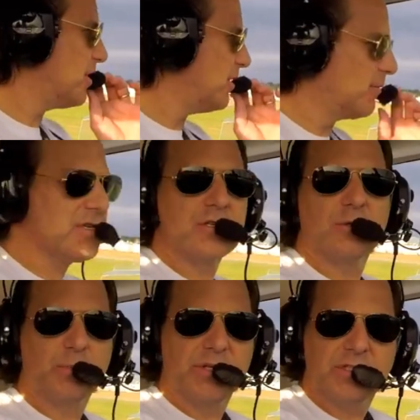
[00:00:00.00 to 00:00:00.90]
Rest in
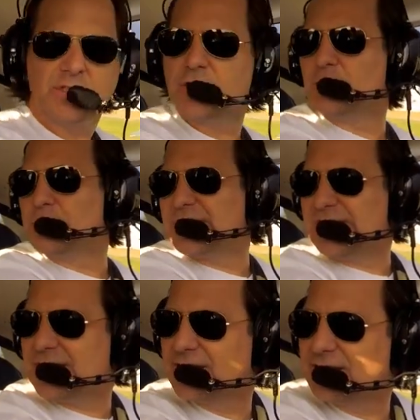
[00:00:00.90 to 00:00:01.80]
peace, good buddy.
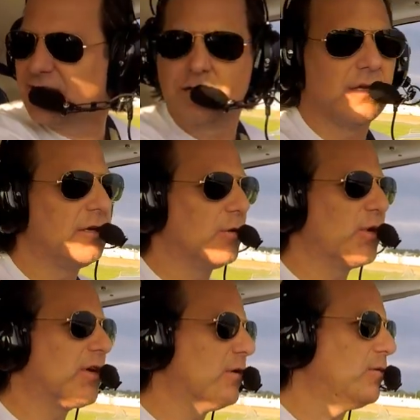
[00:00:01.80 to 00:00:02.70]
Here we
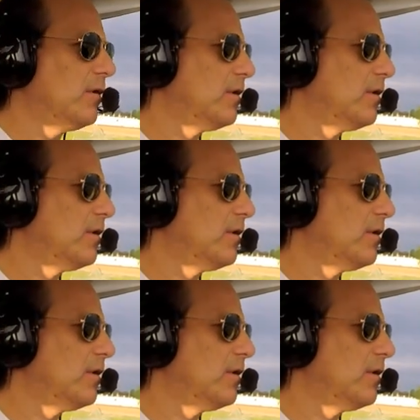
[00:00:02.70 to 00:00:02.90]
go.